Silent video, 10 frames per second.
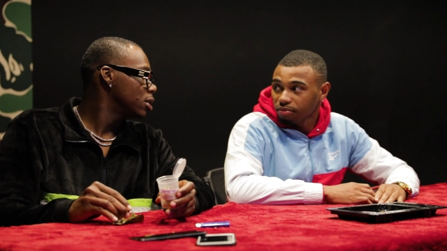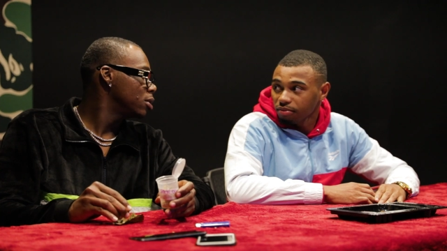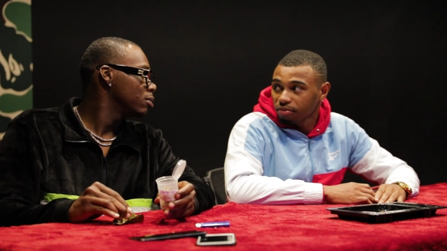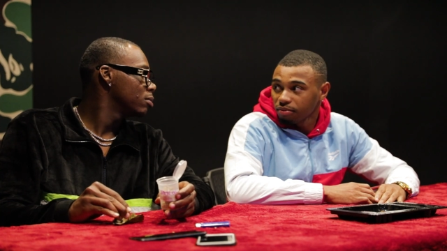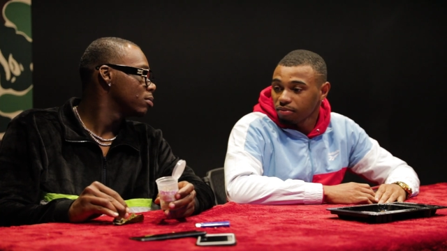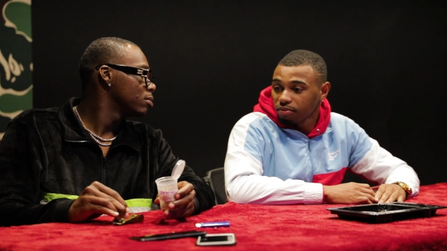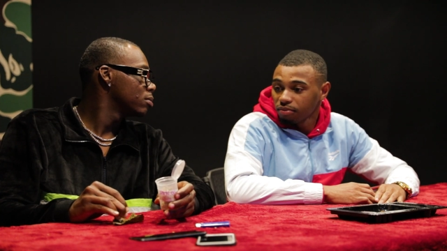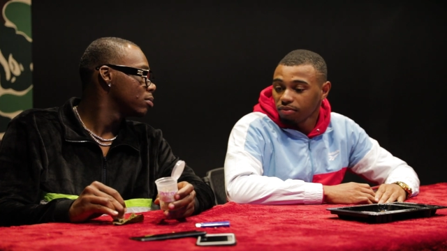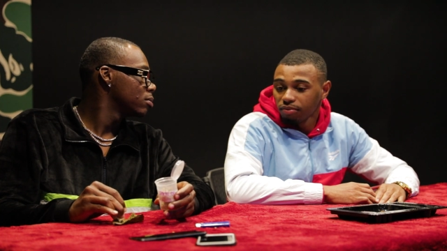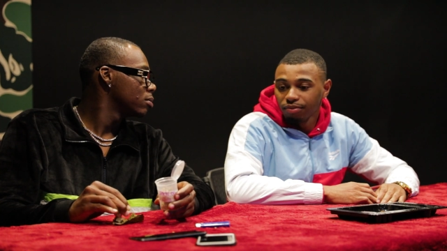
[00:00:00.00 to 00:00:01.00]
Speaker 1: dope.
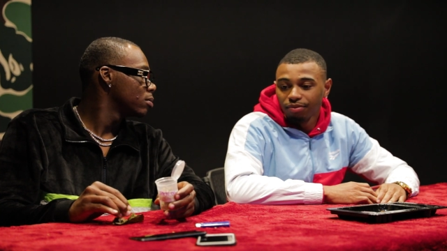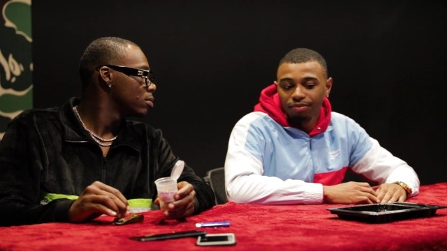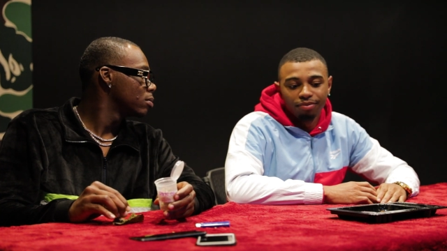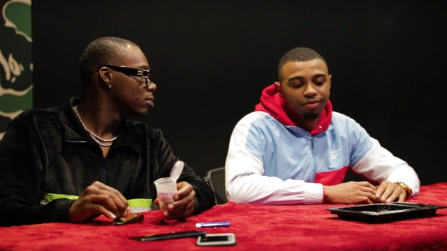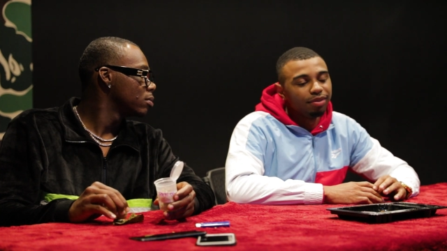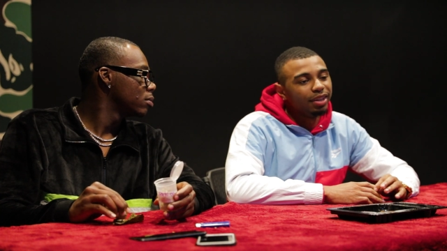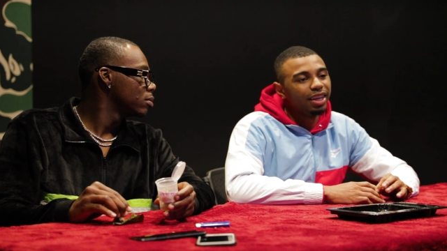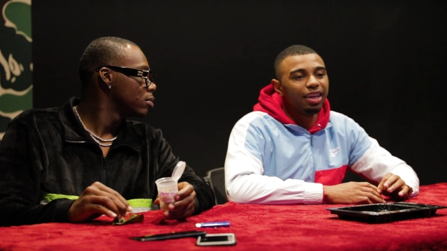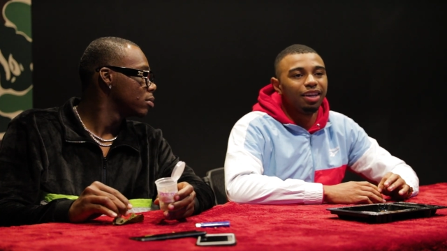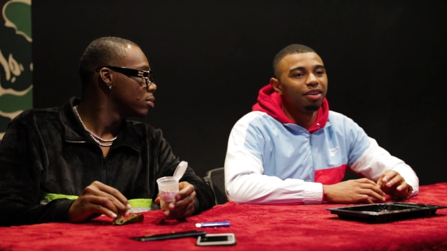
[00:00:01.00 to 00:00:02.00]

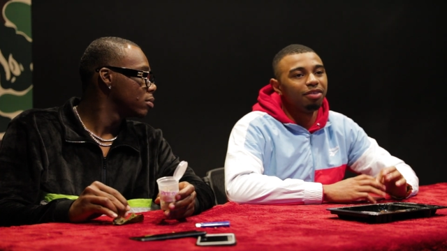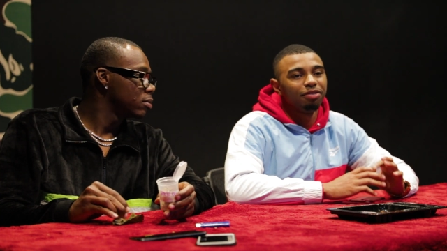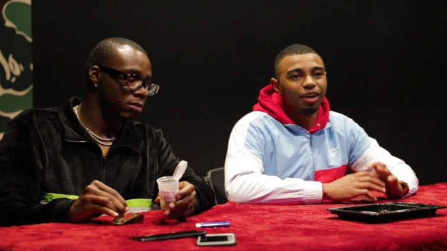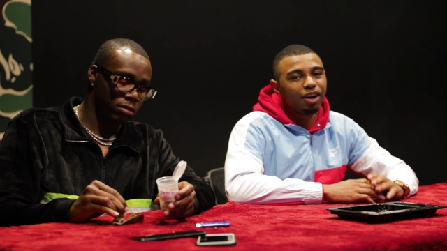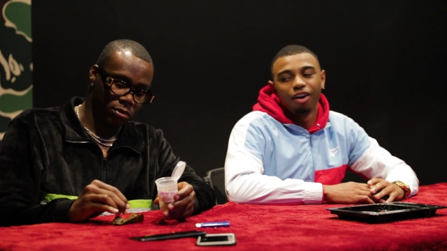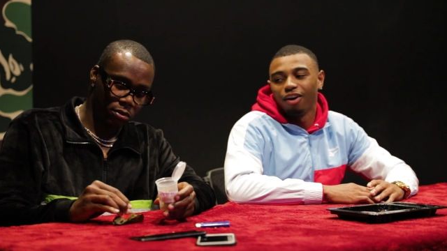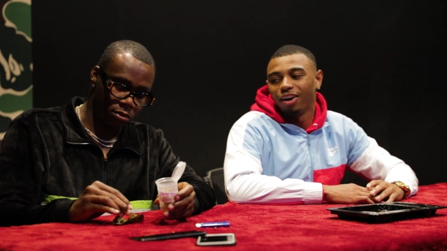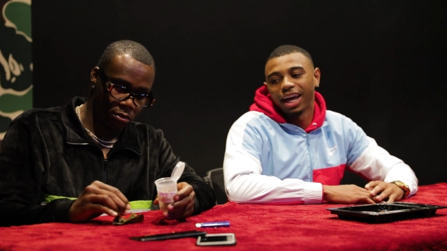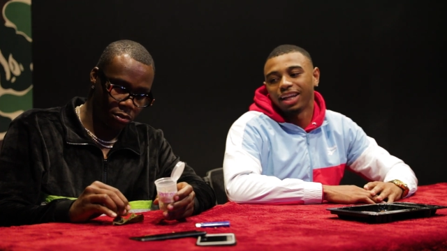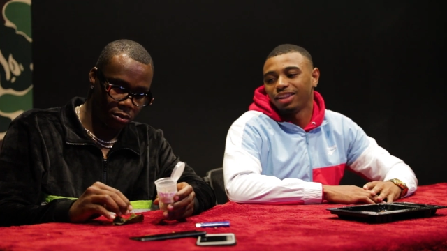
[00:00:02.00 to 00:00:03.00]
Yeah, fuck all
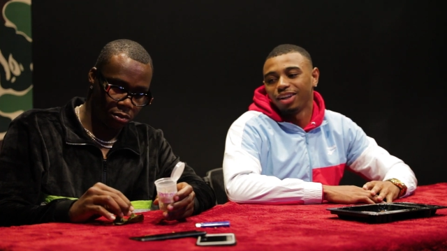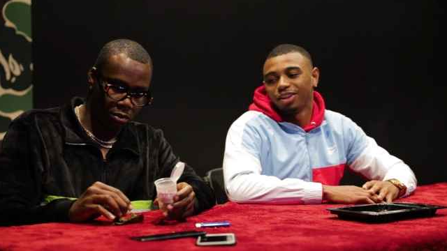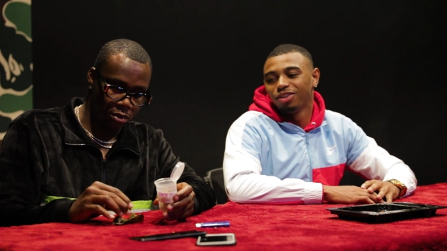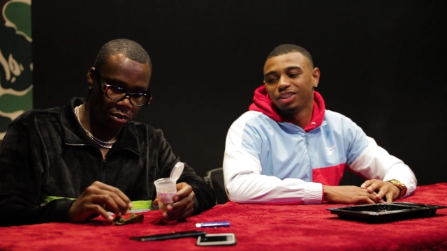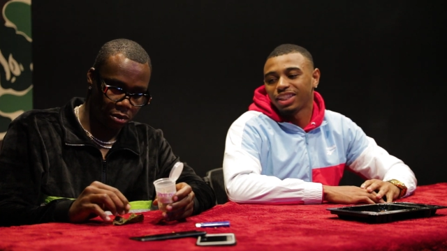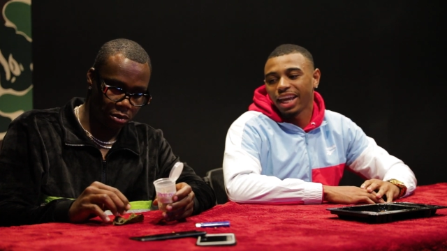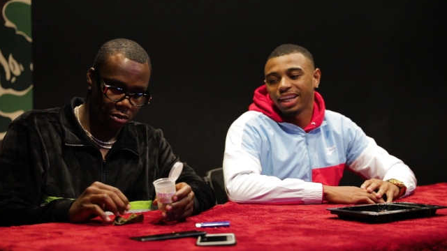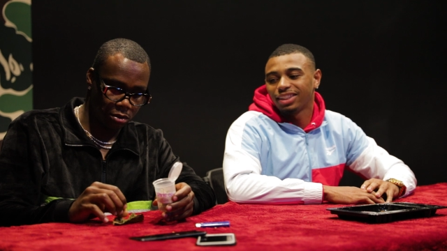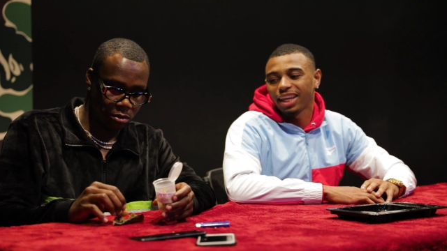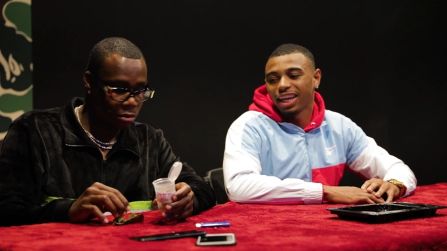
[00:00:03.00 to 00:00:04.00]
that though. You just
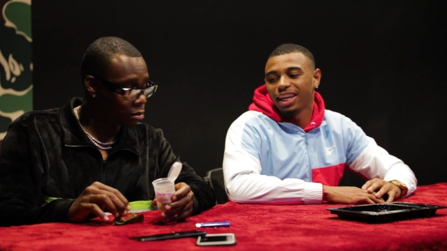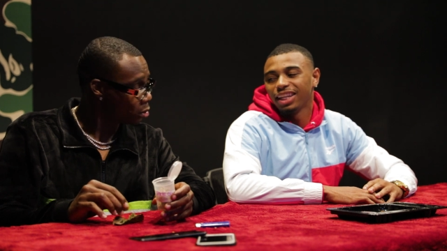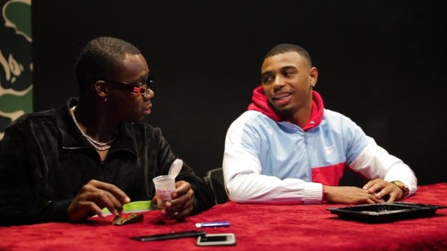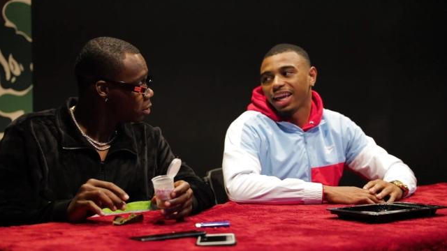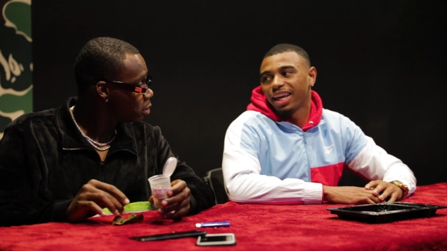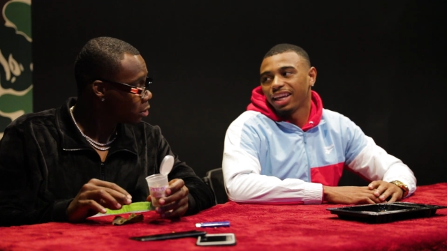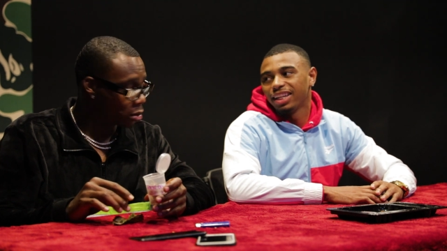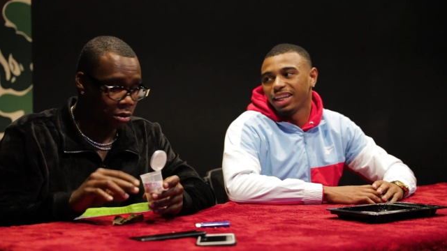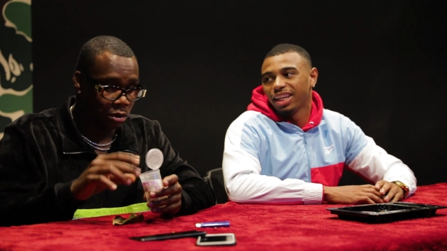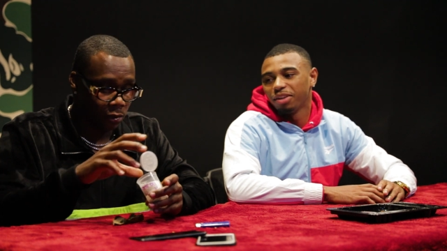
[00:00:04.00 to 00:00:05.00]
can't say anything
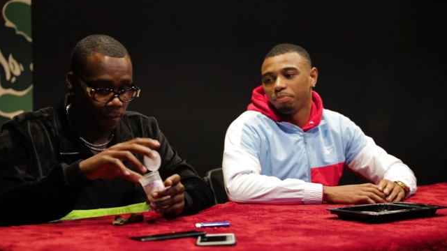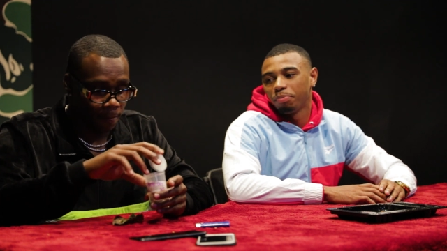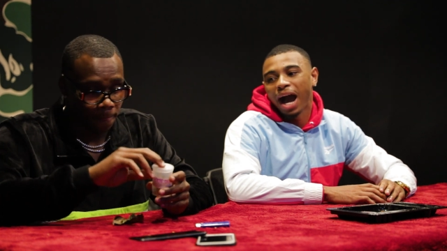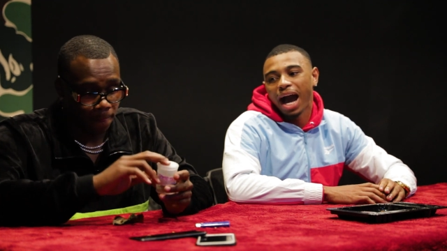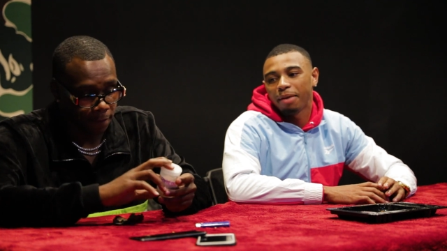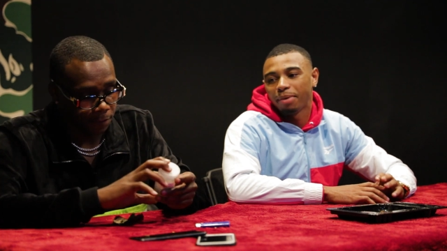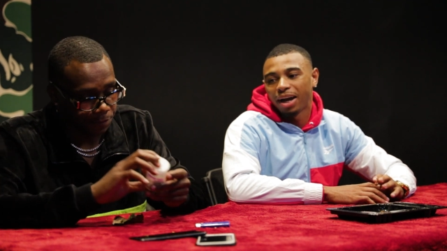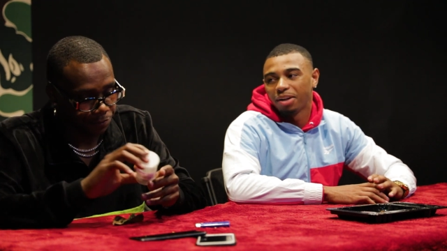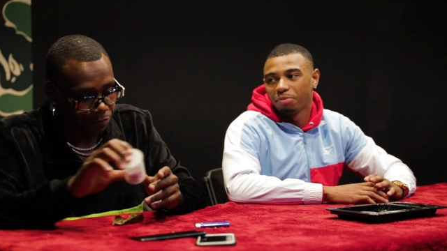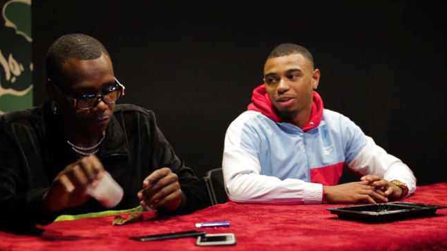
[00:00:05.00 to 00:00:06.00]
and then hide
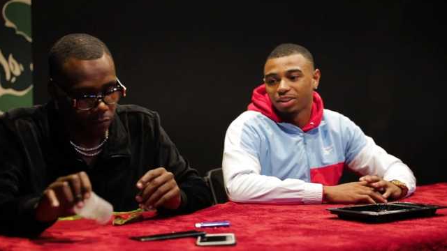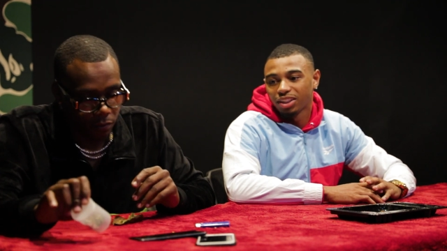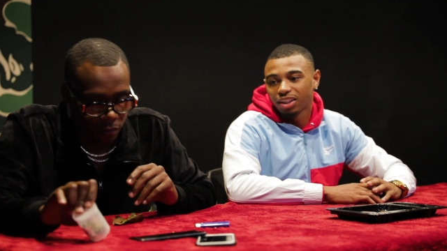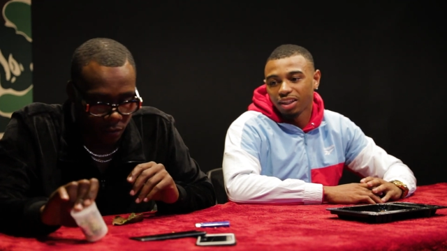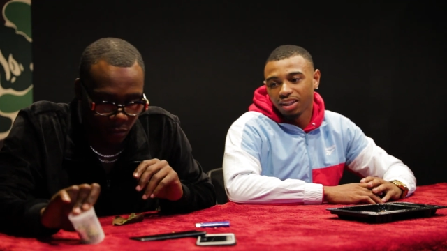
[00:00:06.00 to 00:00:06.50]
behind the music.